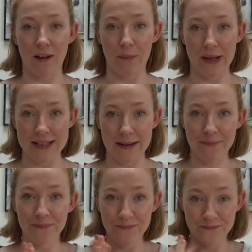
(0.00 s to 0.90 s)
a lot better.
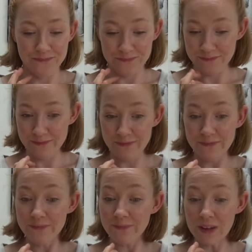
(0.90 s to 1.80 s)

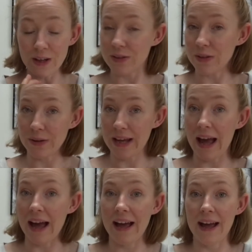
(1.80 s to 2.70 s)
So
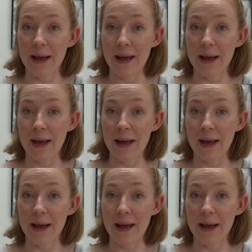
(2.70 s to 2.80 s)
yeah,